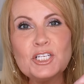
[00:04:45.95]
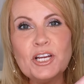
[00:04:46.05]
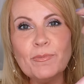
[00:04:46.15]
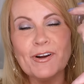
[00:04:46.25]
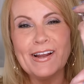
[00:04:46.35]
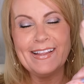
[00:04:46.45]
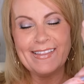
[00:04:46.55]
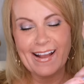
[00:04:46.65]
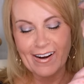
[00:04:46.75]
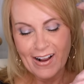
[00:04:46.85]
shimmer
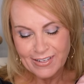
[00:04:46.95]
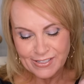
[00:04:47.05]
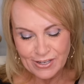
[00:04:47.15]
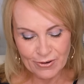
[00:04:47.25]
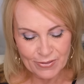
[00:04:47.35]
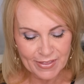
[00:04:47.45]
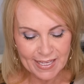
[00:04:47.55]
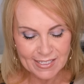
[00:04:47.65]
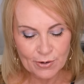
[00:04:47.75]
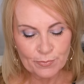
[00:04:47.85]
in there. So
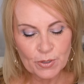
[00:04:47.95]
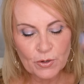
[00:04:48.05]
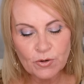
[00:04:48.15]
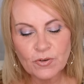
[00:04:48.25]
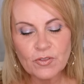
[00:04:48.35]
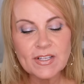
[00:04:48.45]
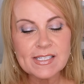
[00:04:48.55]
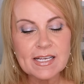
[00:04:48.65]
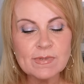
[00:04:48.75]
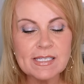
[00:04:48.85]
these are beautiful.
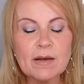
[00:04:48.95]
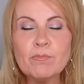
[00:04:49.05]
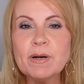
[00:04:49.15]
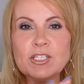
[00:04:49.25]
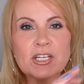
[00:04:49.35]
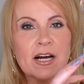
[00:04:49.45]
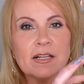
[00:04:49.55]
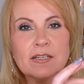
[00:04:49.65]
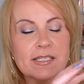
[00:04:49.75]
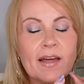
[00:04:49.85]
This comes in a bunch of
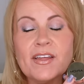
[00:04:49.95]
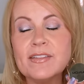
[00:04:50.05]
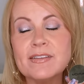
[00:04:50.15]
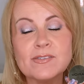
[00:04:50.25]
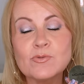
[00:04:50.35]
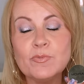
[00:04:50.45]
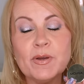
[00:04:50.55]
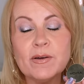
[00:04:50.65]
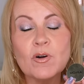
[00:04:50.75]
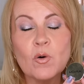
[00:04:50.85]
colors. I think this would
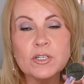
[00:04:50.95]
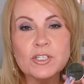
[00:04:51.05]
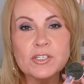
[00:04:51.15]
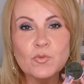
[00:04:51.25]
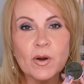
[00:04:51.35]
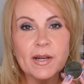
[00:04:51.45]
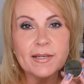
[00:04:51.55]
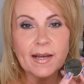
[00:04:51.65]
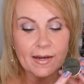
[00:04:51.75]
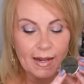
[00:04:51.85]
be a gorgeous one
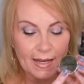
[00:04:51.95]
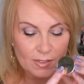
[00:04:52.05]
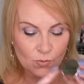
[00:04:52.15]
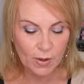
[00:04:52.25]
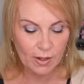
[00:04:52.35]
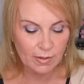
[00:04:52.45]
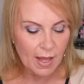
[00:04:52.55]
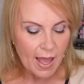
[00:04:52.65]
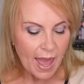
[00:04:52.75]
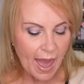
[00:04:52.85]
and done as well.
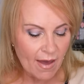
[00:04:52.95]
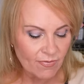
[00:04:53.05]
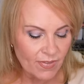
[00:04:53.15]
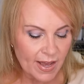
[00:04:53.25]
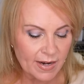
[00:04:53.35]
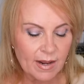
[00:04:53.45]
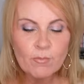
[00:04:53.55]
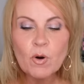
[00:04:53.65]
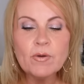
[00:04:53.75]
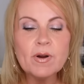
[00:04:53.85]
And then
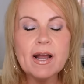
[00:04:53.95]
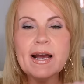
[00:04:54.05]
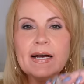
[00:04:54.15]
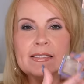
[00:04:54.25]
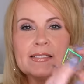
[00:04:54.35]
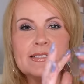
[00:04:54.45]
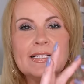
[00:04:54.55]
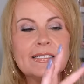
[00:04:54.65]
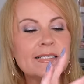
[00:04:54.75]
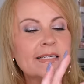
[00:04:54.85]
Moira has
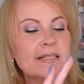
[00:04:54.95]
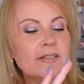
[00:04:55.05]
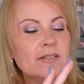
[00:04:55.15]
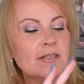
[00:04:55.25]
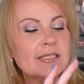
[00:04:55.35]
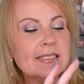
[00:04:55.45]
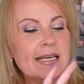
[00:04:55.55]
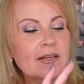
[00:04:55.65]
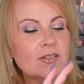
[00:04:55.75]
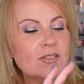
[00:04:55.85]
these little
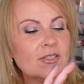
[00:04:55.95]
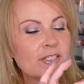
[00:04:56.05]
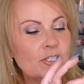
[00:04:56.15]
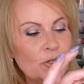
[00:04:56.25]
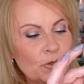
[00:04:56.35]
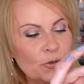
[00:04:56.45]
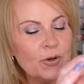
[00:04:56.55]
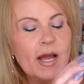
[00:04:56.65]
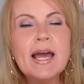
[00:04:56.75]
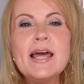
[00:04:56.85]
singles
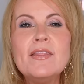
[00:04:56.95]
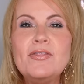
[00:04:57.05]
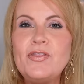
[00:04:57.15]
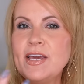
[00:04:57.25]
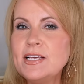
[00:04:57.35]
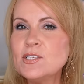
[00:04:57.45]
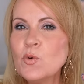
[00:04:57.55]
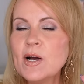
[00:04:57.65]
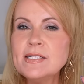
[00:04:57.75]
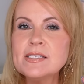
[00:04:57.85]
too. These
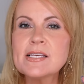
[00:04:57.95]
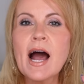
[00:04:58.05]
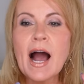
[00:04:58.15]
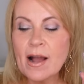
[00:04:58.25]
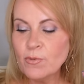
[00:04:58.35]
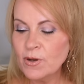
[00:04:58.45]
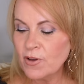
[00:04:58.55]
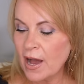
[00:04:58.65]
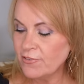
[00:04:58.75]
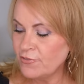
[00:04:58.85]
ones, I
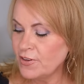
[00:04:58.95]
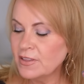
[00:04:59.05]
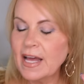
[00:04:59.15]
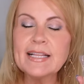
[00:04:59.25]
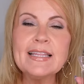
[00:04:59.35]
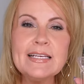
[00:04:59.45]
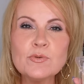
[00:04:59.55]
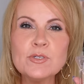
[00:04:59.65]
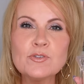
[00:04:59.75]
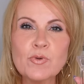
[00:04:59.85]
would, I feel like
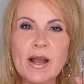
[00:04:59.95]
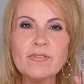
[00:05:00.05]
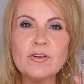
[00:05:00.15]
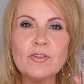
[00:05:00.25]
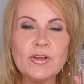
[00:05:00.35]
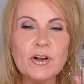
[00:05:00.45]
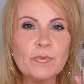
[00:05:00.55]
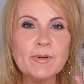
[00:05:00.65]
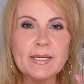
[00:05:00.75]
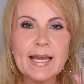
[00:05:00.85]
these ones rival the
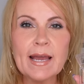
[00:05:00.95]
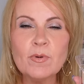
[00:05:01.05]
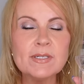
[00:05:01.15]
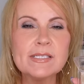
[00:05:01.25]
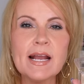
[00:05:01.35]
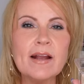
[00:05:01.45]
Urban Decay ones